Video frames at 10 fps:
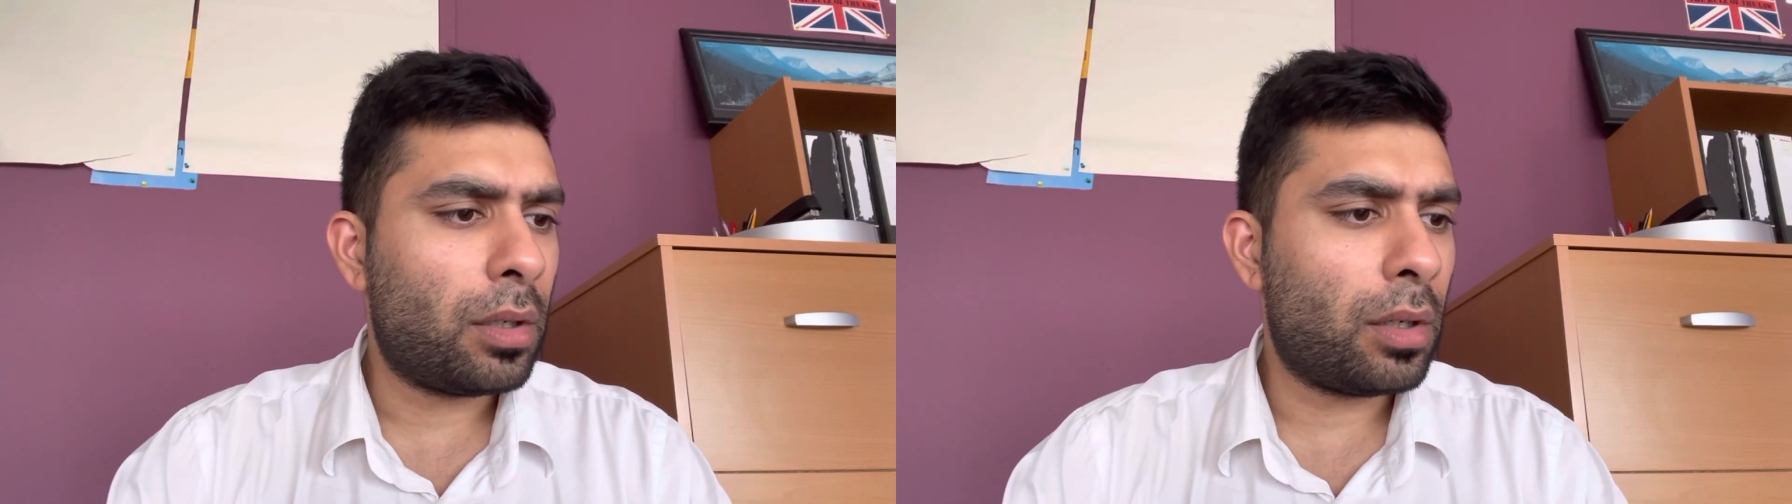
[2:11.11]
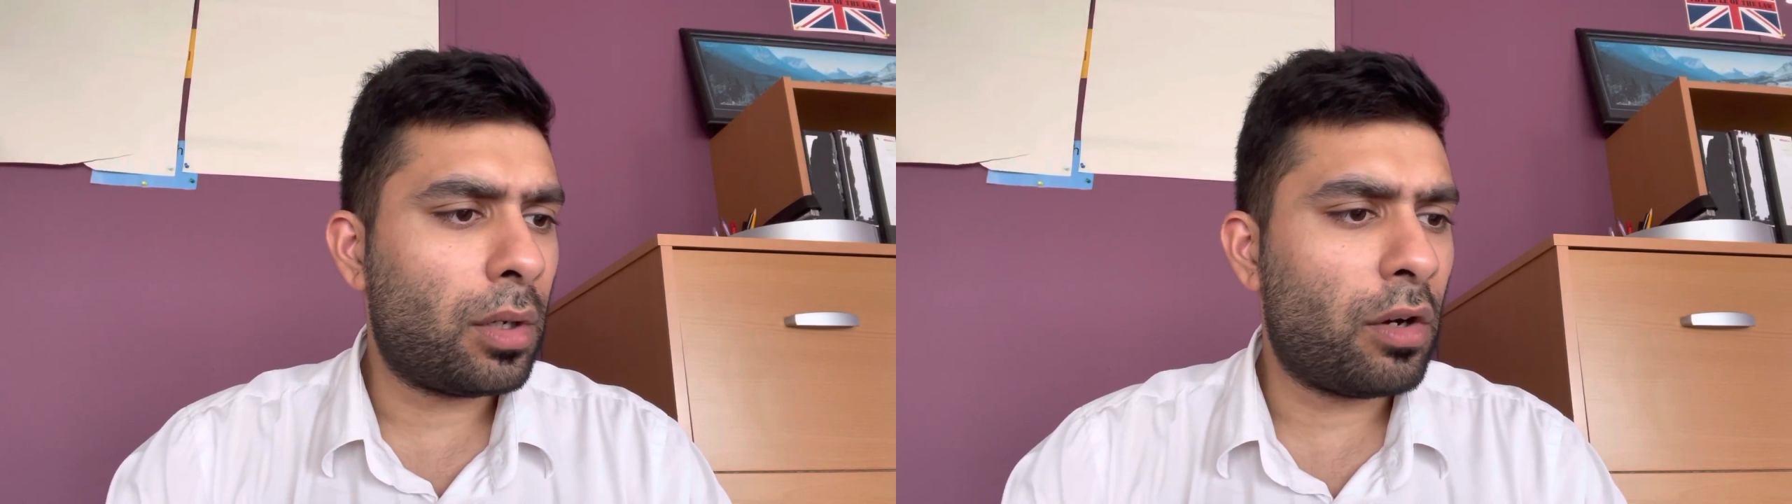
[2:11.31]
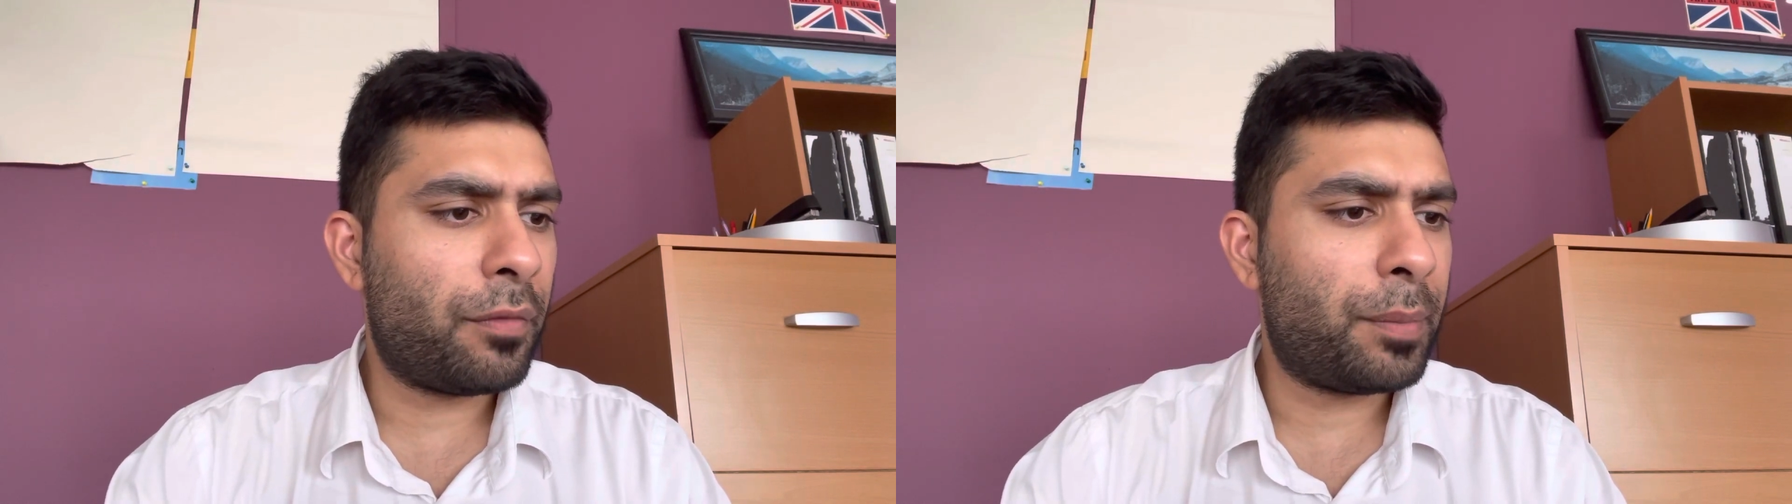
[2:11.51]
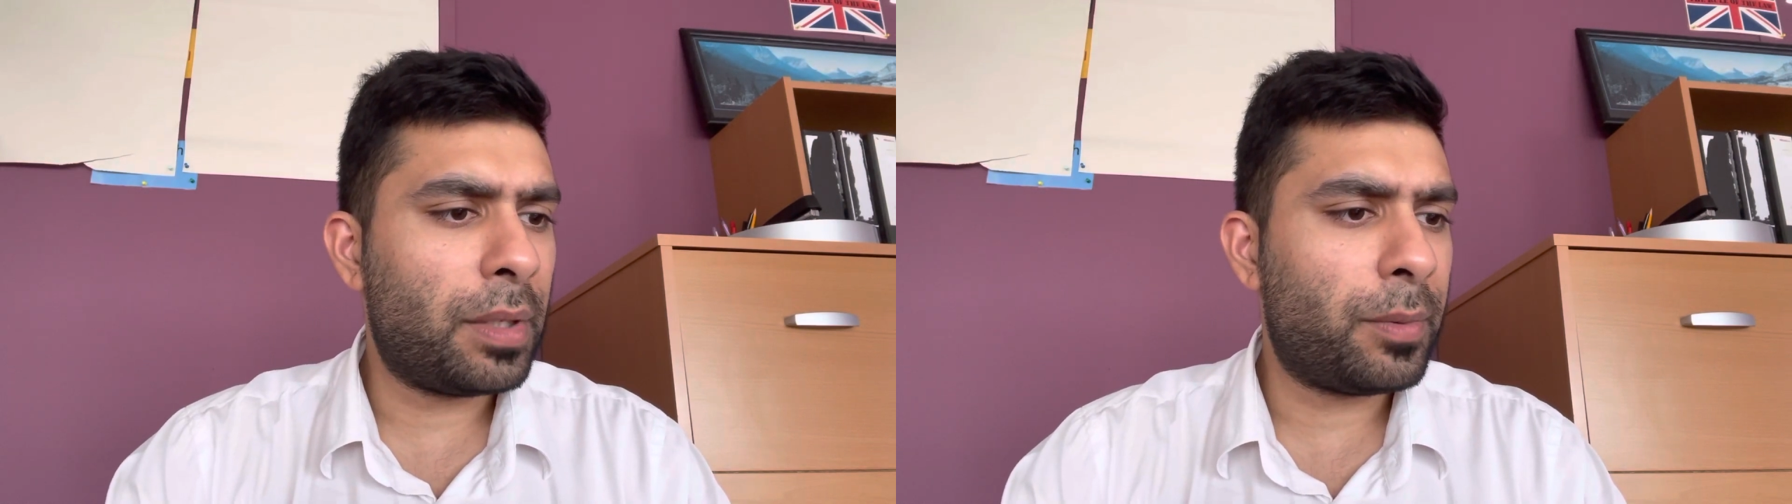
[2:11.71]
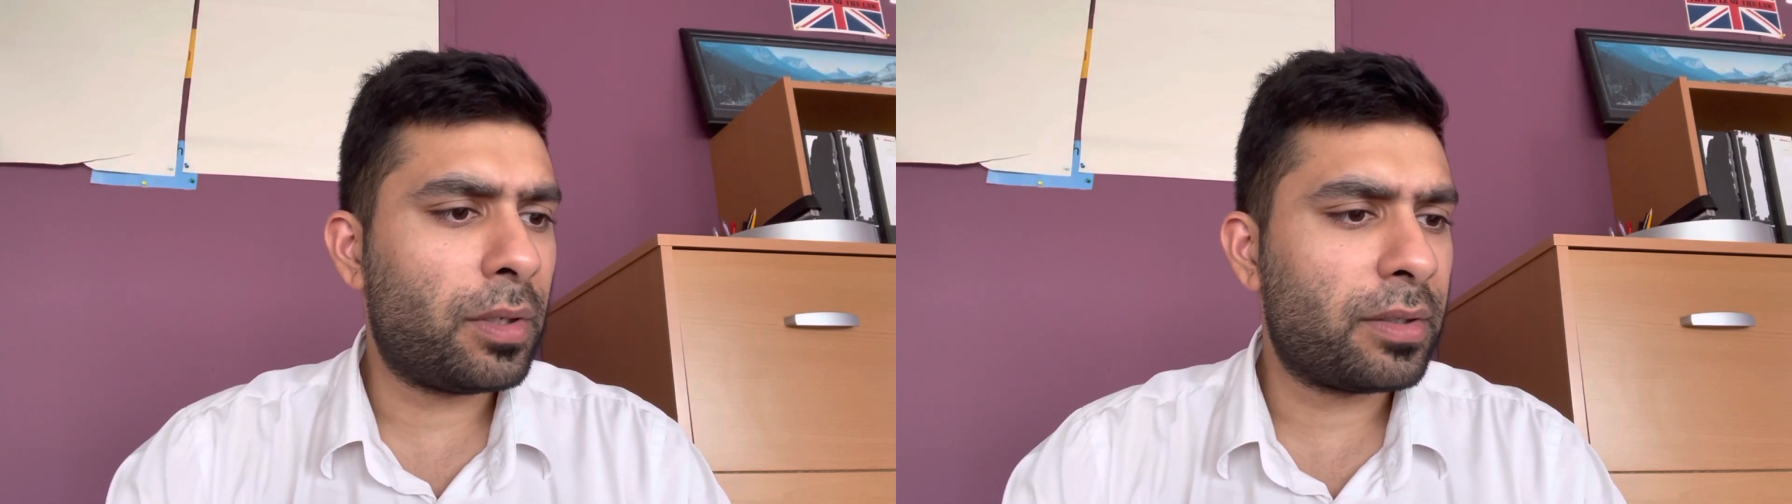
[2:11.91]
A lot of
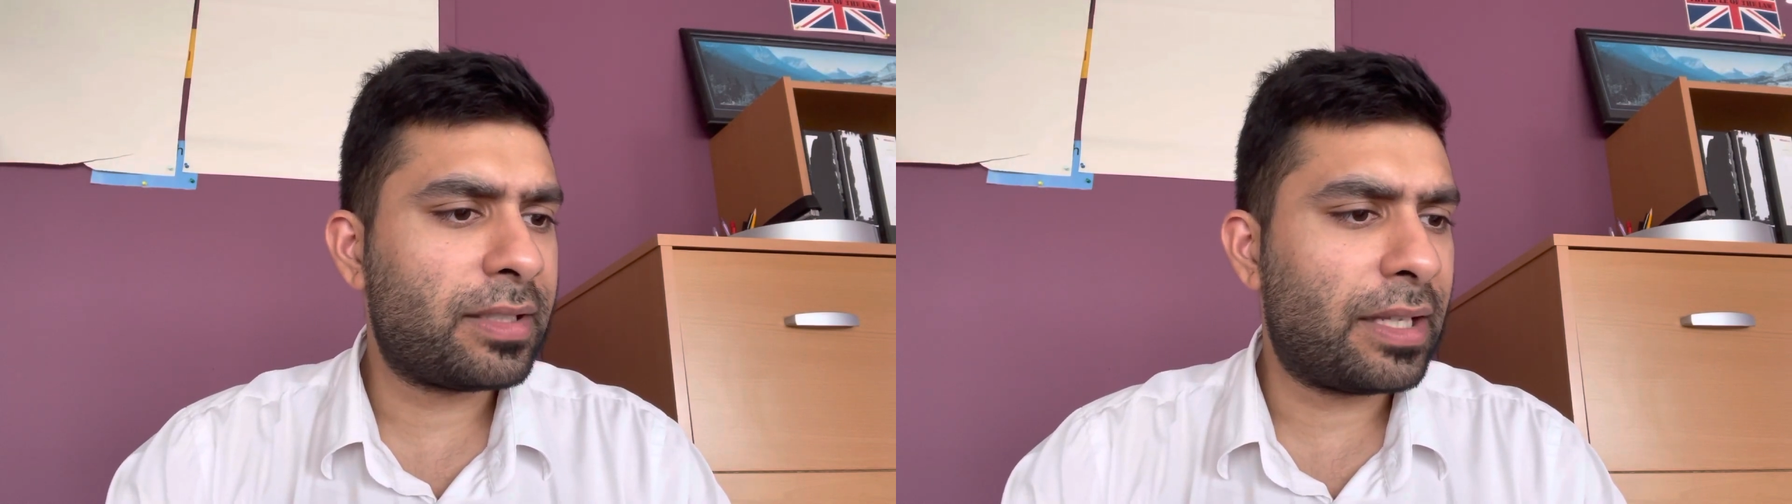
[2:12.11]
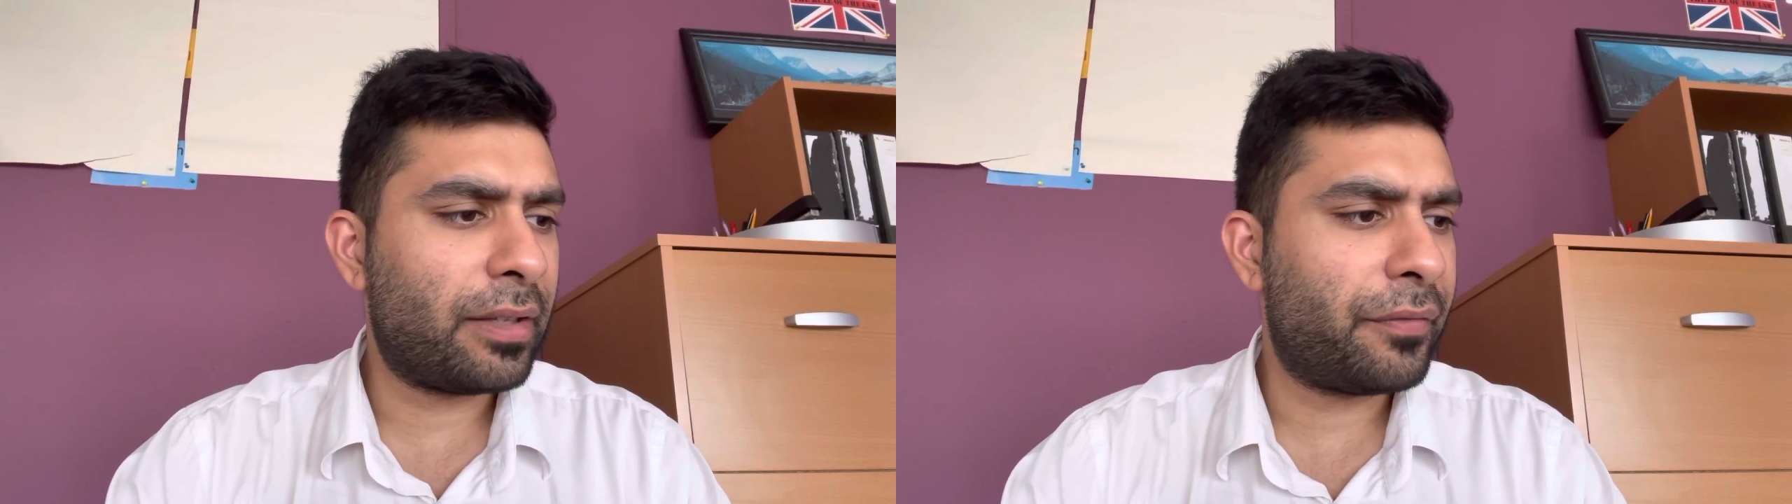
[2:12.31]
people understand the